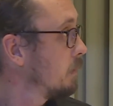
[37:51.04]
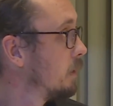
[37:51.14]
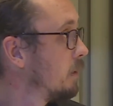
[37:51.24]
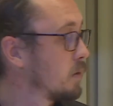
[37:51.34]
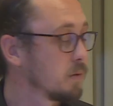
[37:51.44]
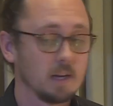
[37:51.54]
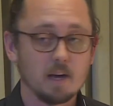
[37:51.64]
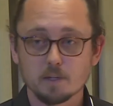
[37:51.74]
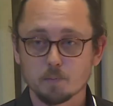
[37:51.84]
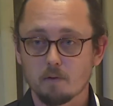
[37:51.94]
This was the
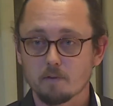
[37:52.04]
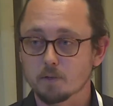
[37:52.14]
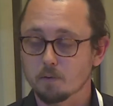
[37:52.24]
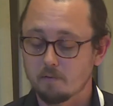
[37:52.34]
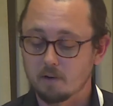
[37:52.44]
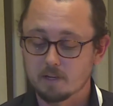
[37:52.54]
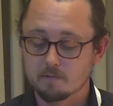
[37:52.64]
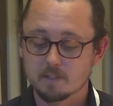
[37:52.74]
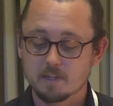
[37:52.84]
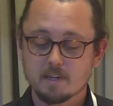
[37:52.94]
largest bovid to have ever
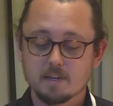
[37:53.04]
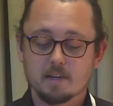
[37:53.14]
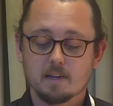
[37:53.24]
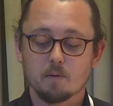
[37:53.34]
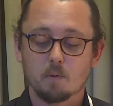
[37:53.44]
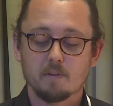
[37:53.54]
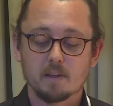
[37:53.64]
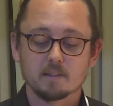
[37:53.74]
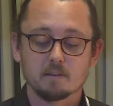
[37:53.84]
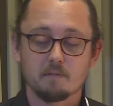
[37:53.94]
lived. We
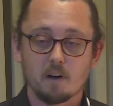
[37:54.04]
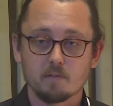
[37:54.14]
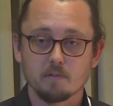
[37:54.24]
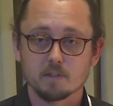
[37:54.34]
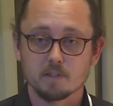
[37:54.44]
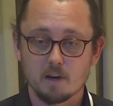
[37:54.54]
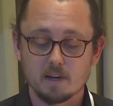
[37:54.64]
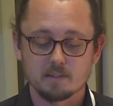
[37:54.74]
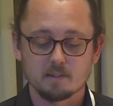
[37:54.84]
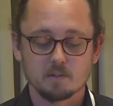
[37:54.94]
found this at 5 different
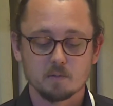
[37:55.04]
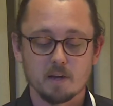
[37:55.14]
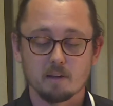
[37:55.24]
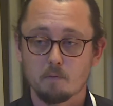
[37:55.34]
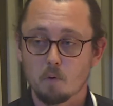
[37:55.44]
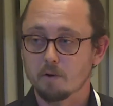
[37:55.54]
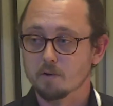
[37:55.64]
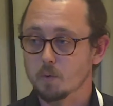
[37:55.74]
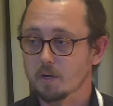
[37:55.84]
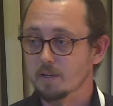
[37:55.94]
sites, spanning
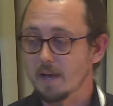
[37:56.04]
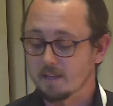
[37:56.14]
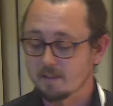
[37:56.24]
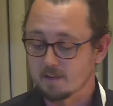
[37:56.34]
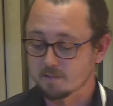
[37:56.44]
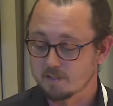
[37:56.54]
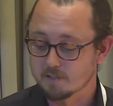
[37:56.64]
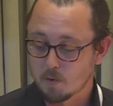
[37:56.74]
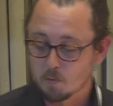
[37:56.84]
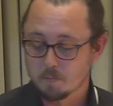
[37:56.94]
420 to 80,000
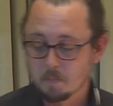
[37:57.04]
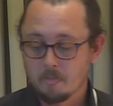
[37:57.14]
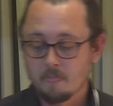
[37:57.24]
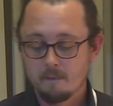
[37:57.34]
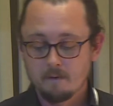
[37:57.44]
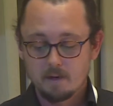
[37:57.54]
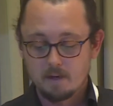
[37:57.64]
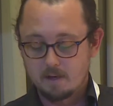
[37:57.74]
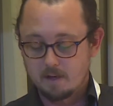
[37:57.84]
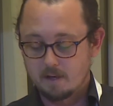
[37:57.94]
years old.
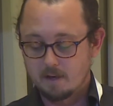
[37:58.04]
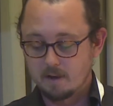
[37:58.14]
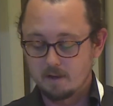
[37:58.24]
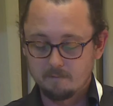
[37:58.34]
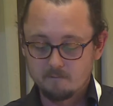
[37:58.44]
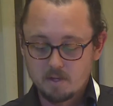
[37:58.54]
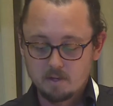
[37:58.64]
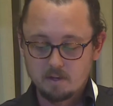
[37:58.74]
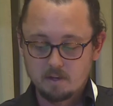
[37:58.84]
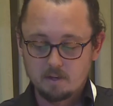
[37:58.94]

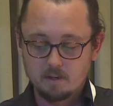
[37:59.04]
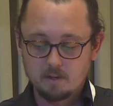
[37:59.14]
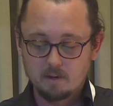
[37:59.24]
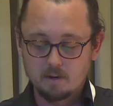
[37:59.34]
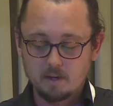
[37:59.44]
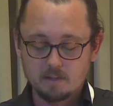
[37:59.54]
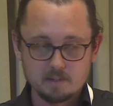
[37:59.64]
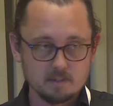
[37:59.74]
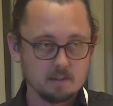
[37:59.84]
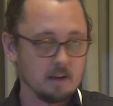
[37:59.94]
Now
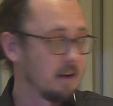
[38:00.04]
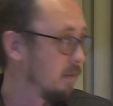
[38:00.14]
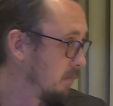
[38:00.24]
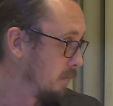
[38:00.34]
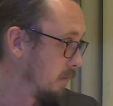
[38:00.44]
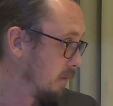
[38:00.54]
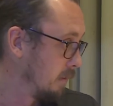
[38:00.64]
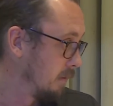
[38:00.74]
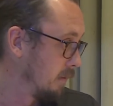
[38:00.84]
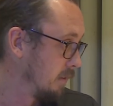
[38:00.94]
this
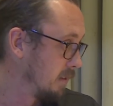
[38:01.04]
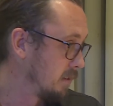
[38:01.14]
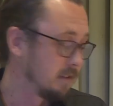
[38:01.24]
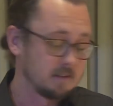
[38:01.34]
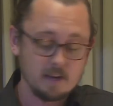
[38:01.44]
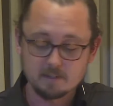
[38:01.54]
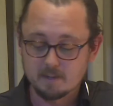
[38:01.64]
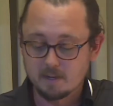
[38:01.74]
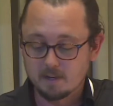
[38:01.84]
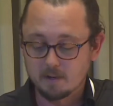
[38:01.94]

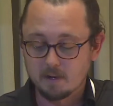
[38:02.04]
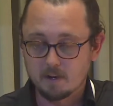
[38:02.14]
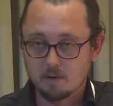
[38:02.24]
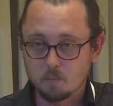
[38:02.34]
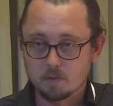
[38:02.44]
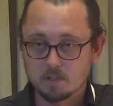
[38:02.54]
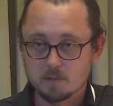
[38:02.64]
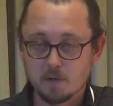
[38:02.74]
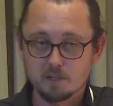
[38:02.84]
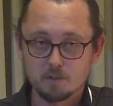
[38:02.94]
taxa here was a
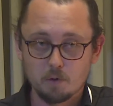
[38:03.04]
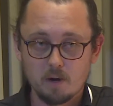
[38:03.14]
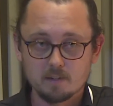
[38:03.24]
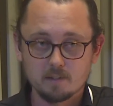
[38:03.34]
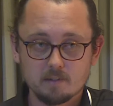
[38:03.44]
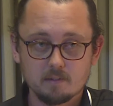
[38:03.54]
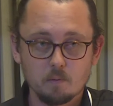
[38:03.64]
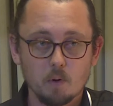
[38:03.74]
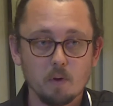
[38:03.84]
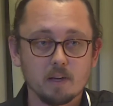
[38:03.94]
specialist grazer.
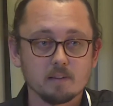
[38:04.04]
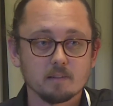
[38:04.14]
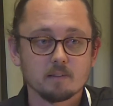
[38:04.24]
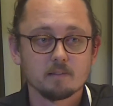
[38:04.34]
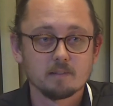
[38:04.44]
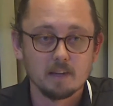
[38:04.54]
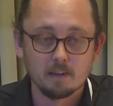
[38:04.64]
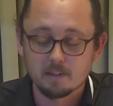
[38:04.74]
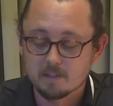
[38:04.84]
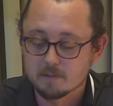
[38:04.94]
One way you can
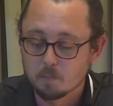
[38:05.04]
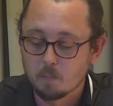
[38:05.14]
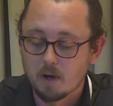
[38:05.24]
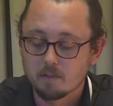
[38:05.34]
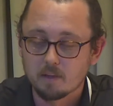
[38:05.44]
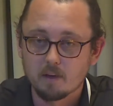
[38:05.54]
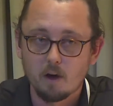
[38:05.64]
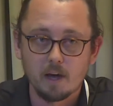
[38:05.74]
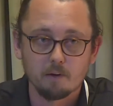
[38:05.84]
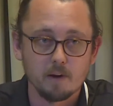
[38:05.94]
tell is by the
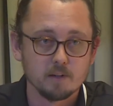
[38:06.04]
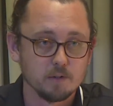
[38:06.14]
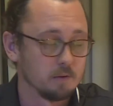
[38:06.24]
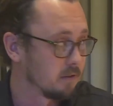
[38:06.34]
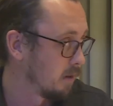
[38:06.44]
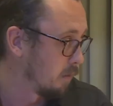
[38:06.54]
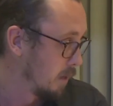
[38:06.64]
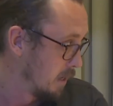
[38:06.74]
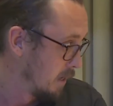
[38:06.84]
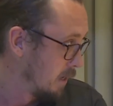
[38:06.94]
high crown tooth. So
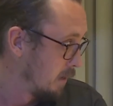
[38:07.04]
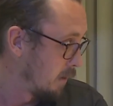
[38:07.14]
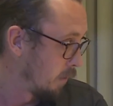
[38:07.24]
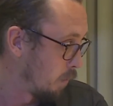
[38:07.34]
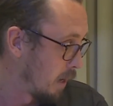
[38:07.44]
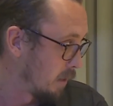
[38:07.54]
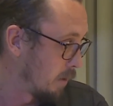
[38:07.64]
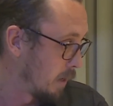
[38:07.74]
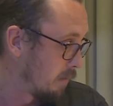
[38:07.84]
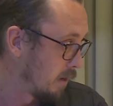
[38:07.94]
on the right
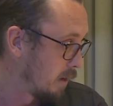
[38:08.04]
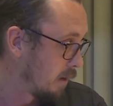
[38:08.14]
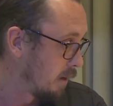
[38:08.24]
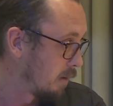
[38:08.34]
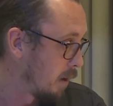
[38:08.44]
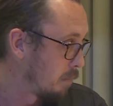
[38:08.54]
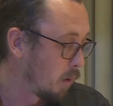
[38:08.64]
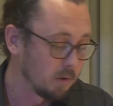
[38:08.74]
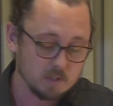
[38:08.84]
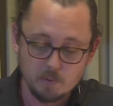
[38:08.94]
there we have a
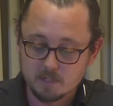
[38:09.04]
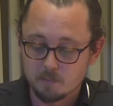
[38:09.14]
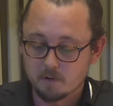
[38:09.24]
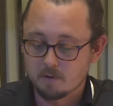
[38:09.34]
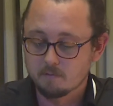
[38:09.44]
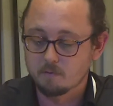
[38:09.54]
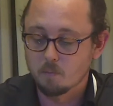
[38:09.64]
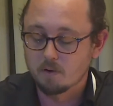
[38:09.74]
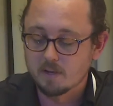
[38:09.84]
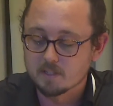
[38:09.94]
molar specimen from
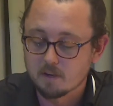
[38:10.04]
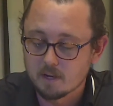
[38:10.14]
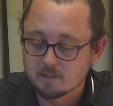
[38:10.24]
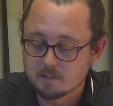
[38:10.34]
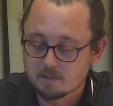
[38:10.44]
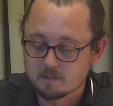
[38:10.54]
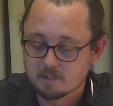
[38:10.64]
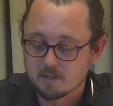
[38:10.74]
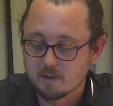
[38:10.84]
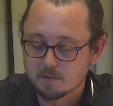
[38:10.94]
one of our sites,
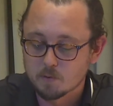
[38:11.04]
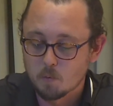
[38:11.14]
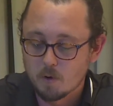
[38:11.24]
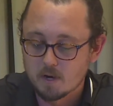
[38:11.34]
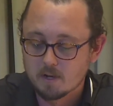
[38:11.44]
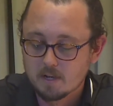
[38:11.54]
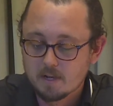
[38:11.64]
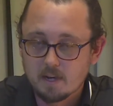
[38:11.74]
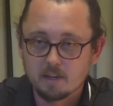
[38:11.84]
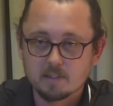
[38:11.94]
16_1,
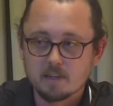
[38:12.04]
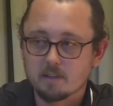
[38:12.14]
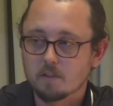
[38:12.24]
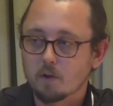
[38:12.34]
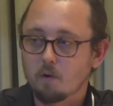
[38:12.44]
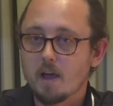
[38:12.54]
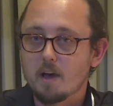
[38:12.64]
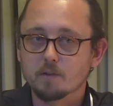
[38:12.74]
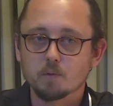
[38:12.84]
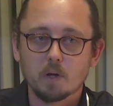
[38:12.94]
and you can see that the
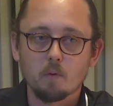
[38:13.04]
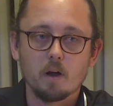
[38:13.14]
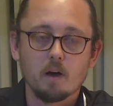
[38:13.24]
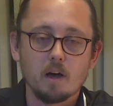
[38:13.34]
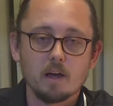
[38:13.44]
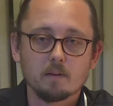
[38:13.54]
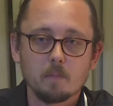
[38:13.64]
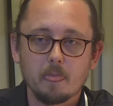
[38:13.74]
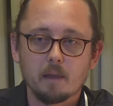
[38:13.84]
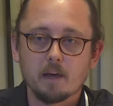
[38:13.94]
crown is really quite high.
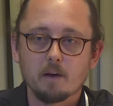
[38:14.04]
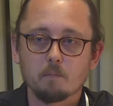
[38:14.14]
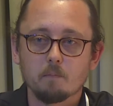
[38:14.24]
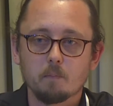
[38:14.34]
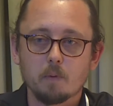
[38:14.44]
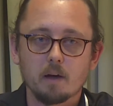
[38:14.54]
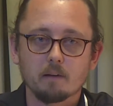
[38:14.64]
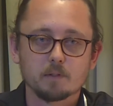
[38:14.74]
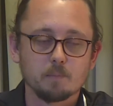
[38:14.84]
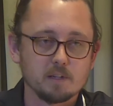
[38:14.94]
Now,
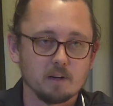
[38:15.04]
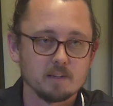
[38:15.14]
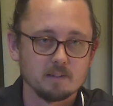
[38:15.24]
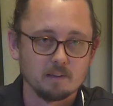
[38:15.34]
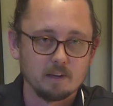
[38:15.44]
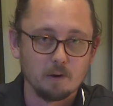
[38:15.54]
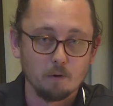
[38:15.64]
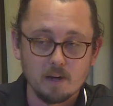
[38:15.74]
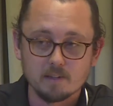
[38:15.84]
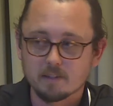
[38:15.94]
specialising in
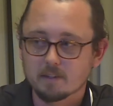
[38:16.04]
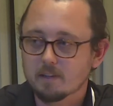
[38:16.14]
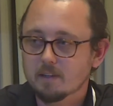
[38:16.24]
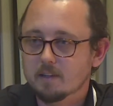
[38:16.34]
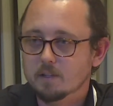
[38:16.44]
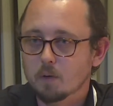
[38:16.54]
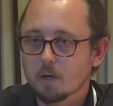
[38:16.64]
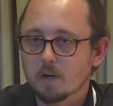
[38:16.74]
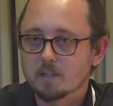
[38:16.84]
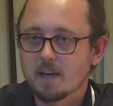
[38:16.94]
grazing is
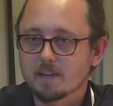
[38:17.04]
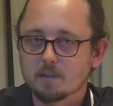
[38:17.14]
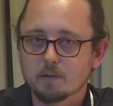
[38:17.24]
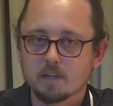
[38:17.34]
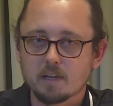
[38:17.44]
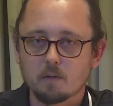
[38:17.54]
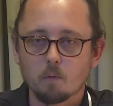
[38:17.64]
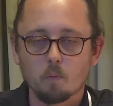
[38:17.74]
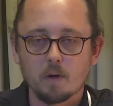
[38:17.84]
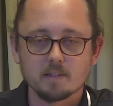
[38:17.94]
really quite taxing on teeth.
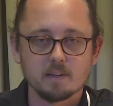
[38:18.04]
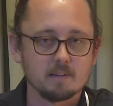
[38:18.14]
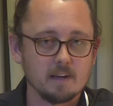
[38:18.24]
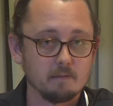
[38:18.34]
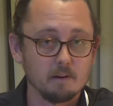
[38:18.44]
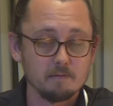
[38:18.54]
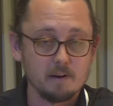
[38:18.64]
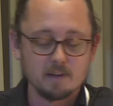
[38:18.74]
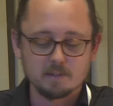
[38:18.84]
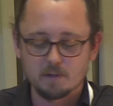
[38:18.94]
It wears teeth down very
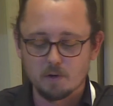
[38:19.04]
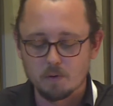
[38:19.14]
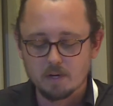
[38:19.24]
fast, so